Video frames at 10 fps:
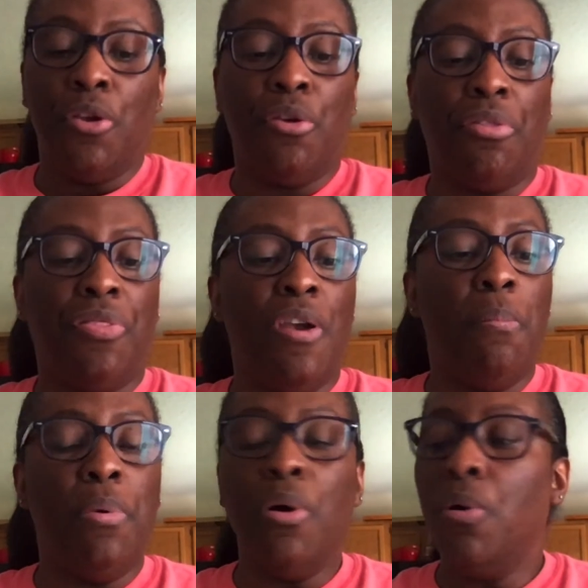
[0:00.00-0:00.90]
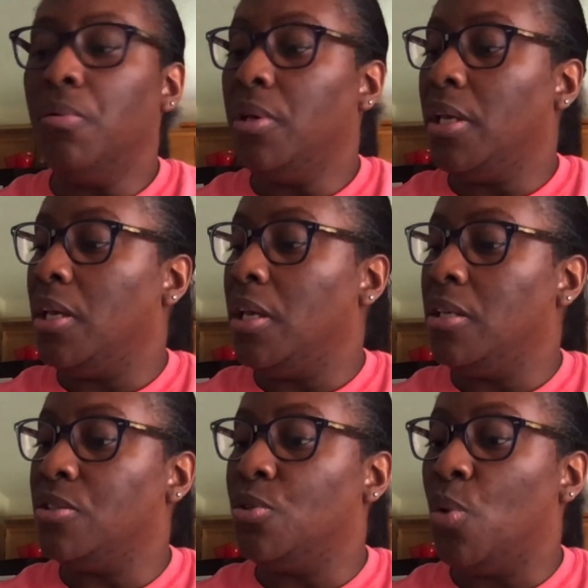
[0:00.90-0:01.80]
Your thimble
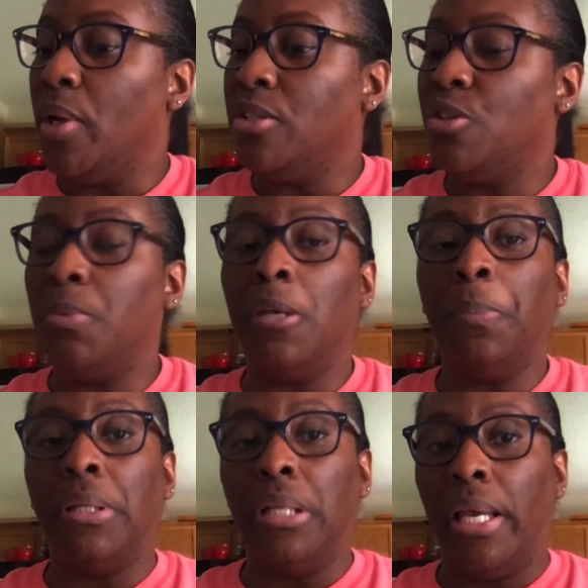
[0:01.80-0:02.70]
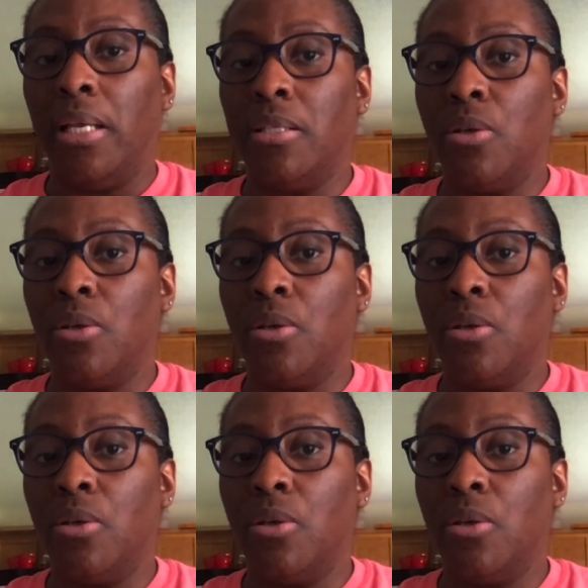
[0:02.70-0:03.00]
is going to be placed